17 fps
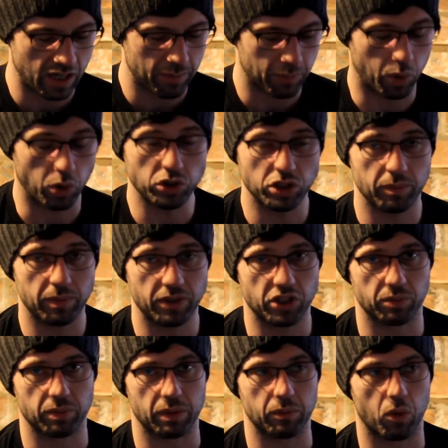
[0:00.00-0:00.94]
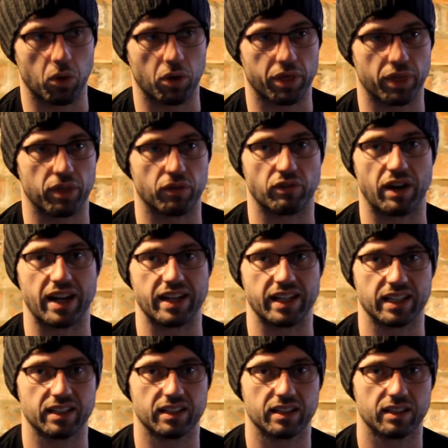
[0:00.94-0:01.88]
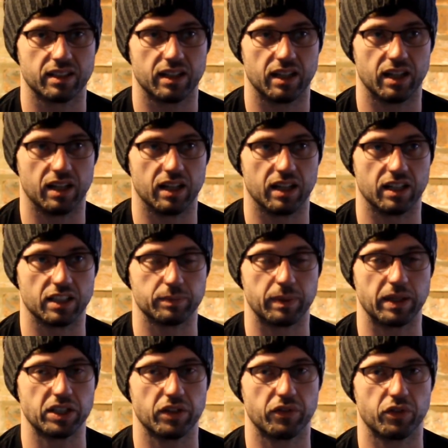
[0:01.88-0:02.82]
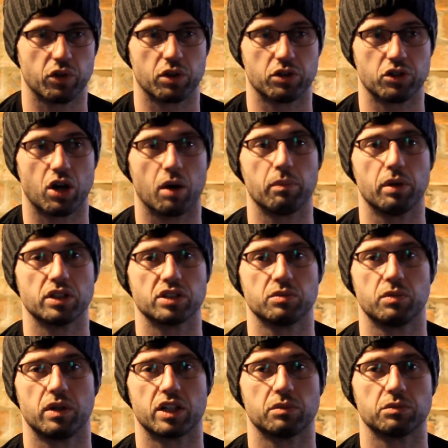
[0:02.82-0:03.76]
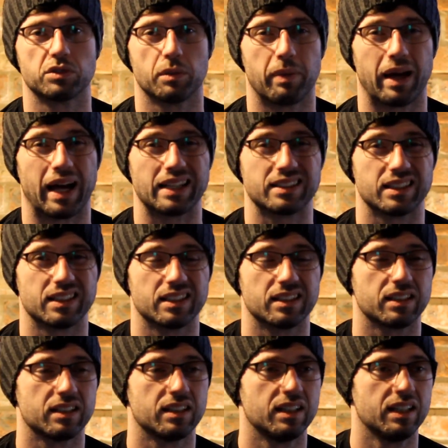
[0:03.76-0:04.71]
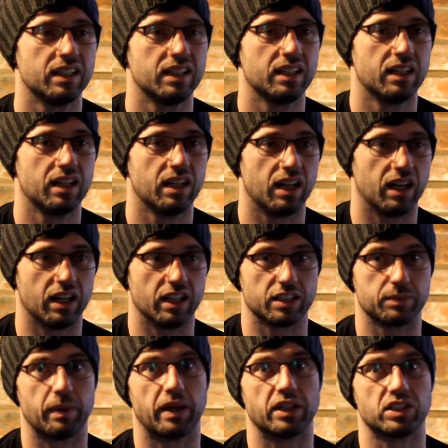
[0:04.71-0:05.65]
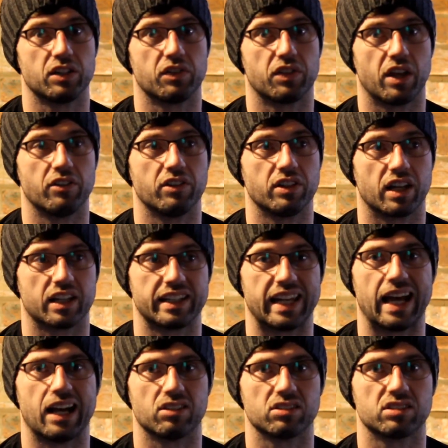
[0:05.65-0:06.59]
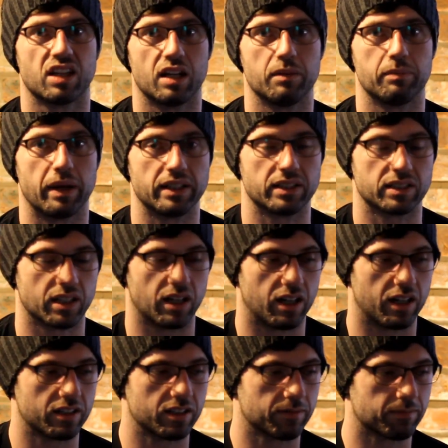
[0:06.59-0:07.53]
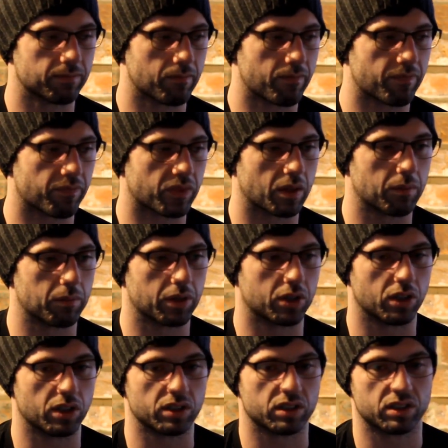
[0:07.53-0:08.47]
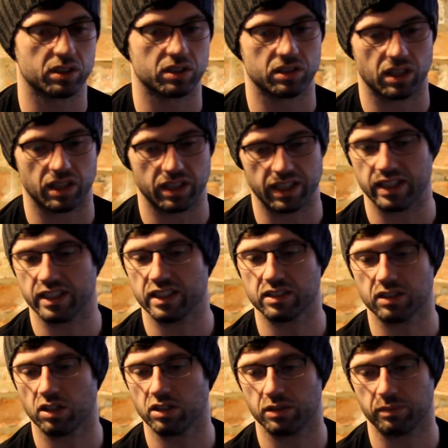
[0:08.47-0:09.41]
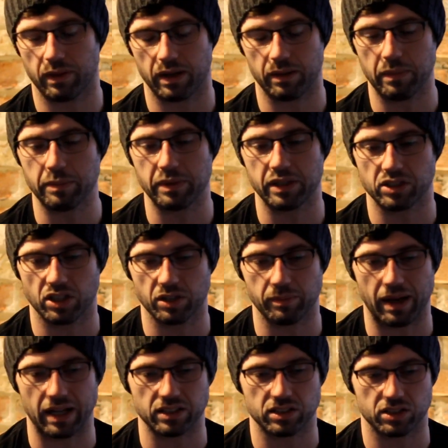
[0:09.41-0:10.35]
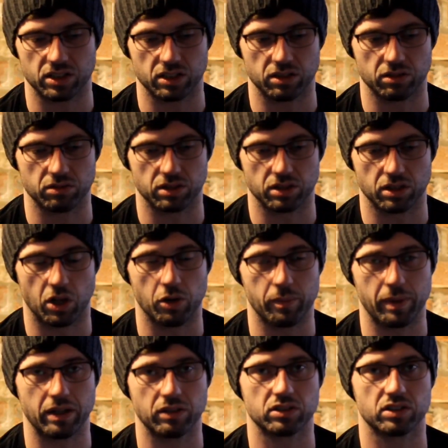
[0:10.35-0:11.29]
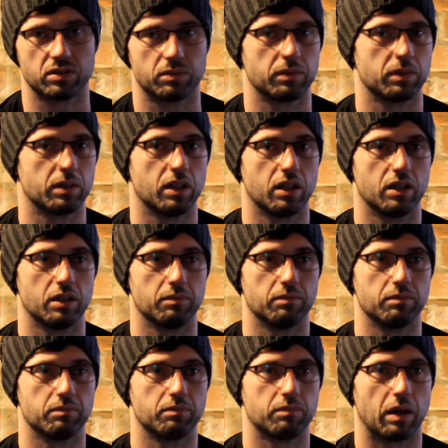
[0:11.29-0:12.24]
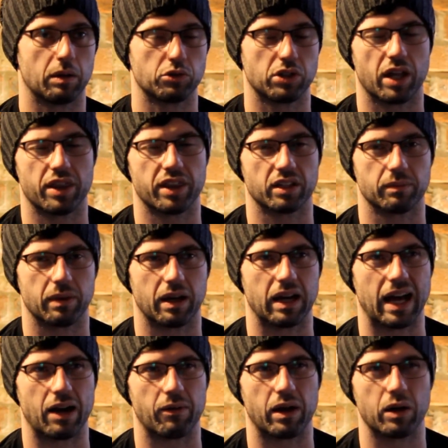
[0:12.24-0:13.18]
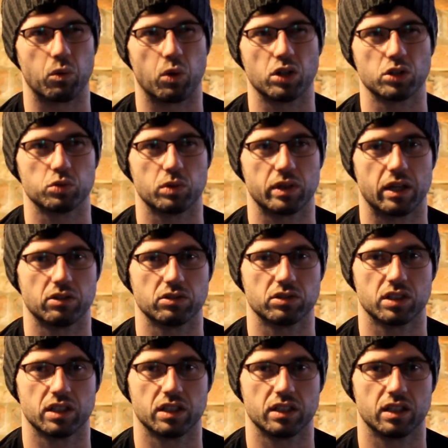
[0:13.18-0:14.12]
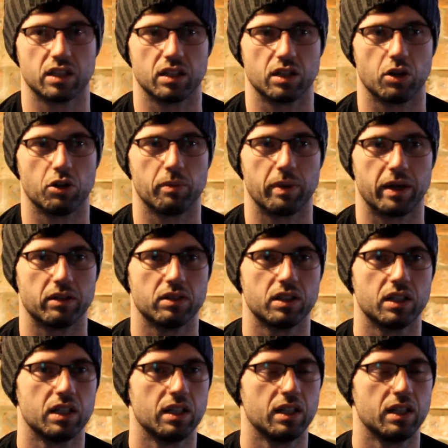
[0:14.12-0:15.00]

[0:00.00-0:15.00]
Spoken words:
But also it means you can be more threatening, especially if you're the top person when it comes to passing, especially if they're in like an outside base guard. Because this only matters to lower belts. I'm trying to think about how I was when I was a lower belt.